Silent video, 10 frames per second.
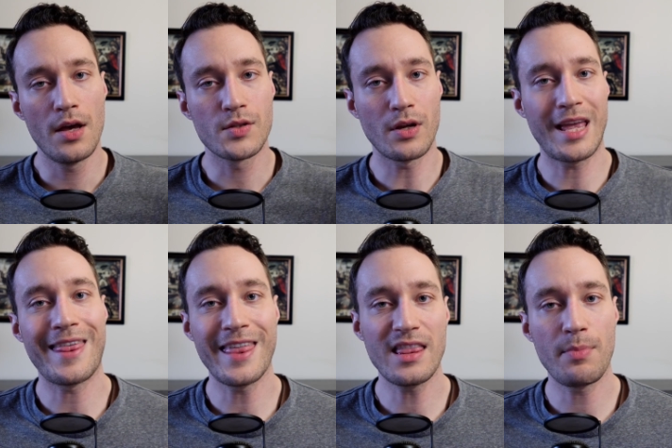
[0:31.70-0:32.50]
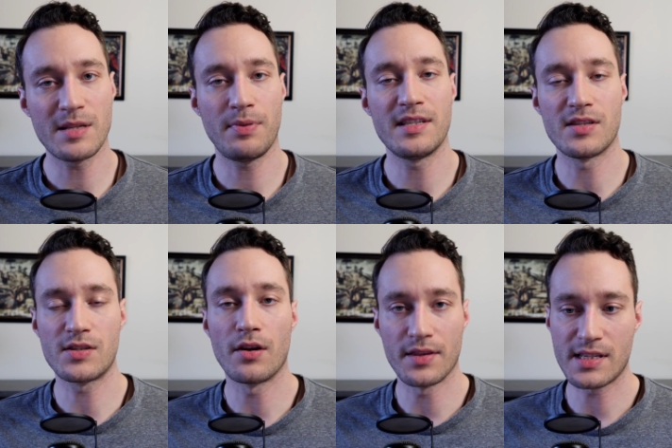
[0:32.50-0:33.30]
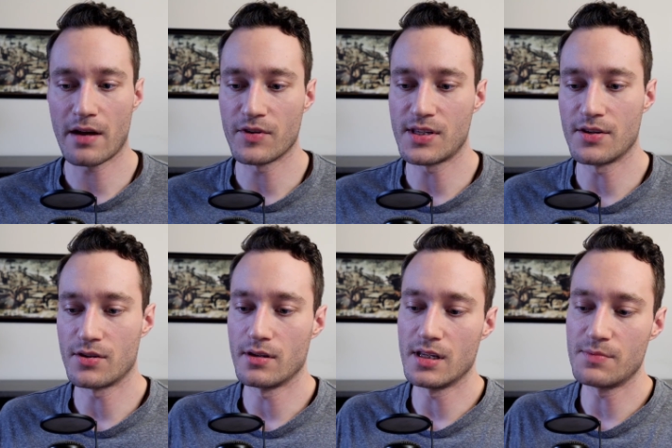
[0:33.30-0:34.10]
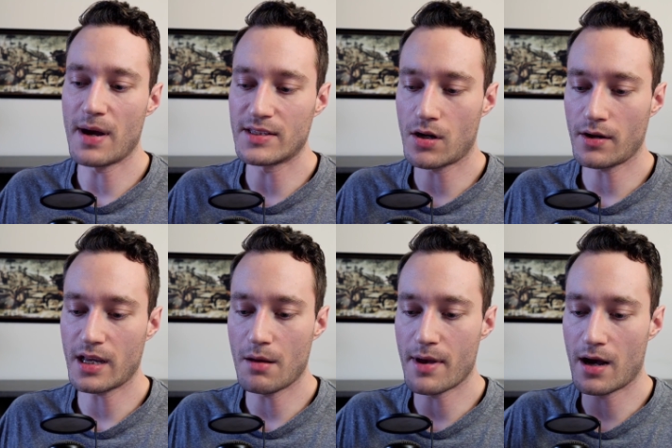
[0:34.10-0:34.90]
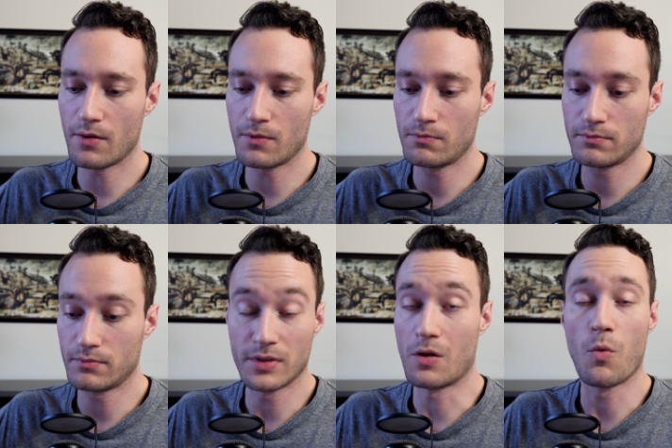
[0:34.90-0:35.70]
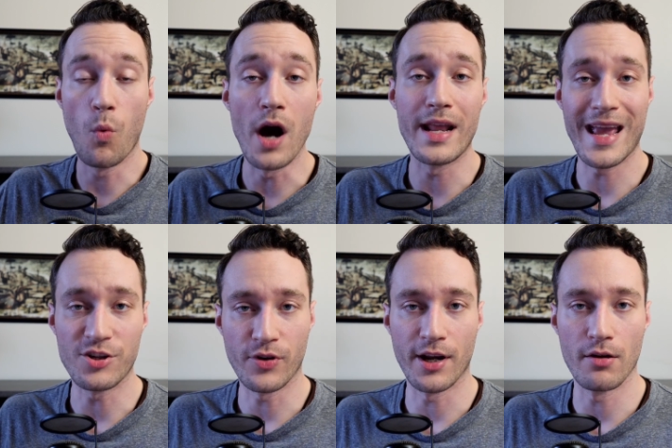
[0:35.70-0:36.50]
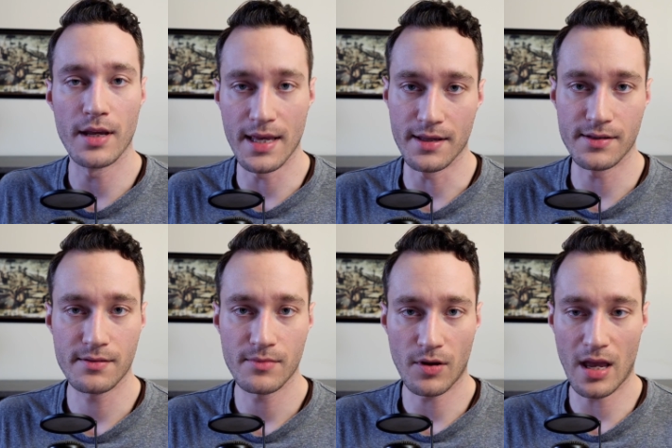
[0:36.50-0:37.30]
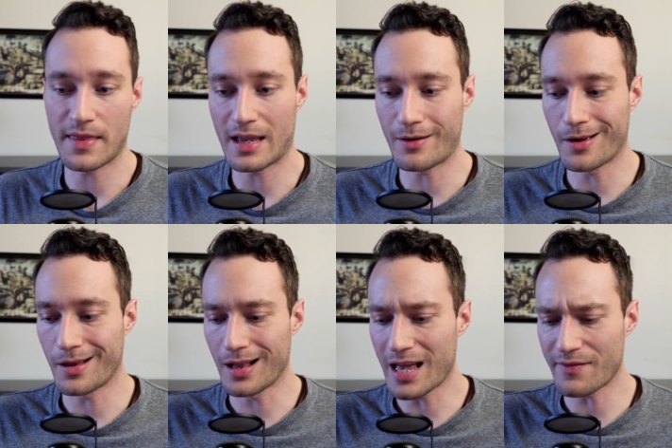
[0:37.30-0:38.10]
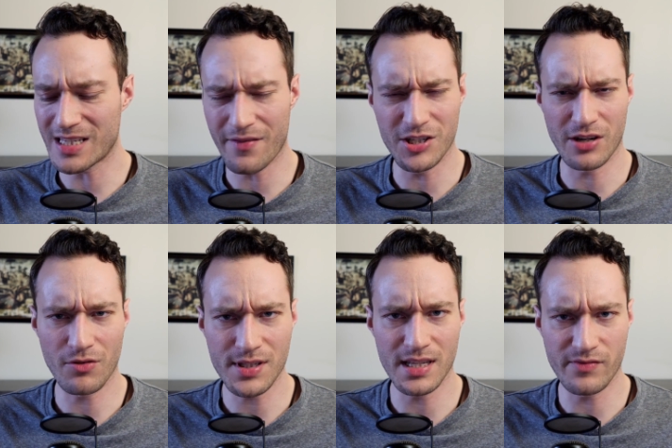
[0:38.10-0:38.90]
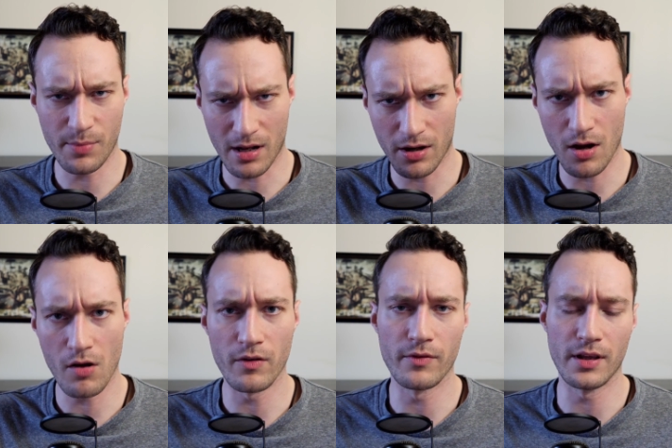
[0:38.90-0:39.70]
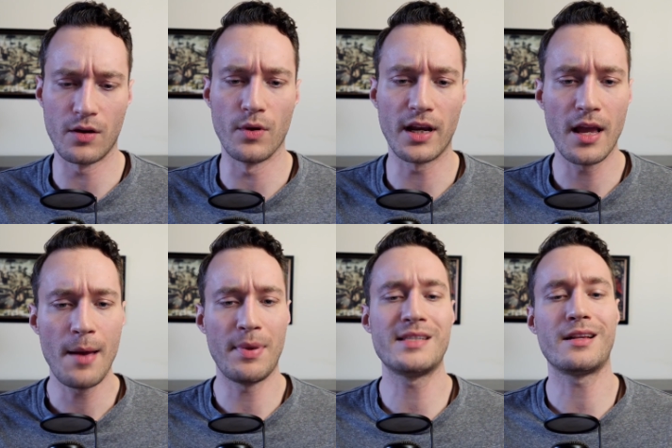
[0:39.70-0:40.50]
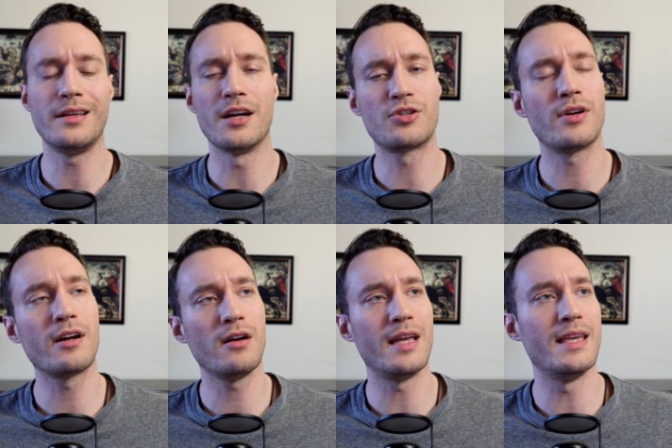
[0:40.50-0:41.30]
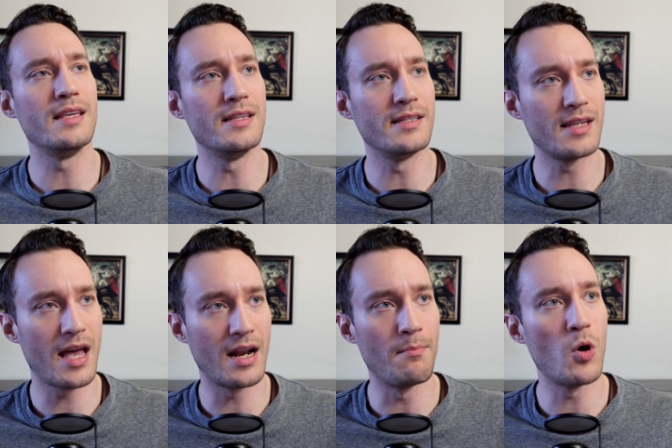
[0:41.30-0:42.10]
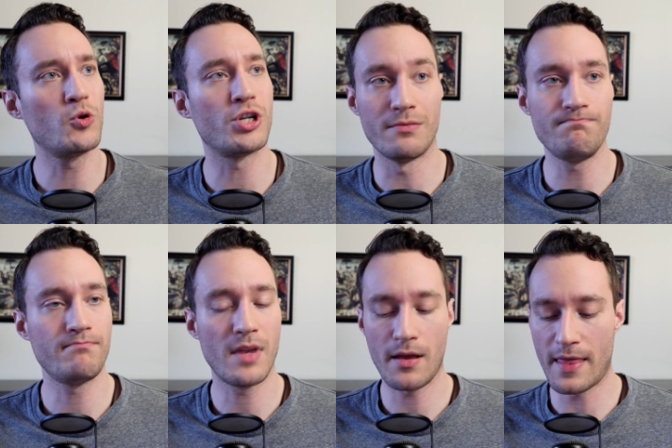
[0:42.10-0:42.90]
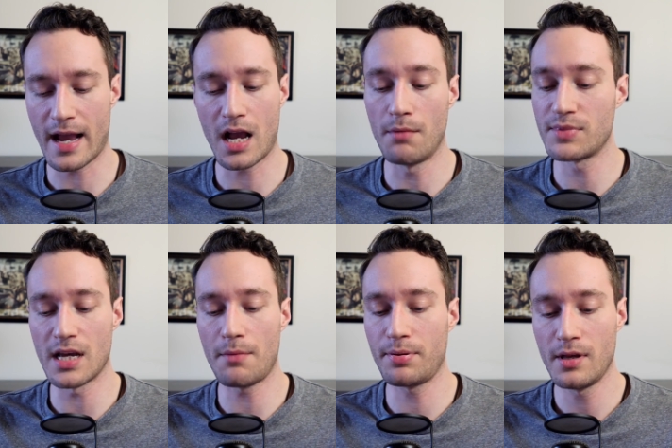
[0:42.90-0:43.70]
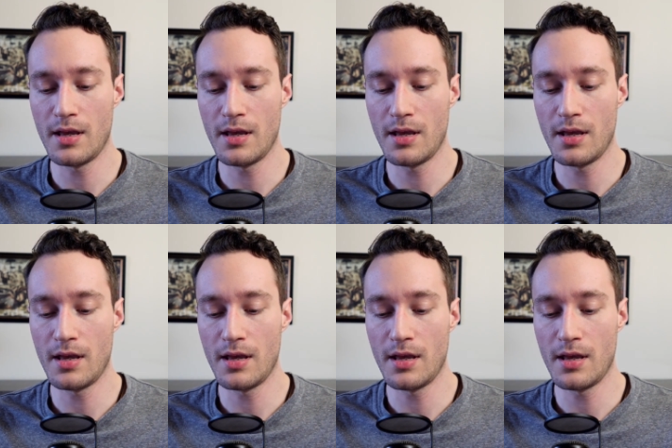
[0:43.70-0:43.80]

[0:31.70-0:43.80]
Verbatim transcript: So I think the best place to start this conversation is by talking about you know what a trigger is. Okay, I think a lot of us have a general sense of it, but I'm going to go over it really quick. Basically, a trigger is an emotion that comes up.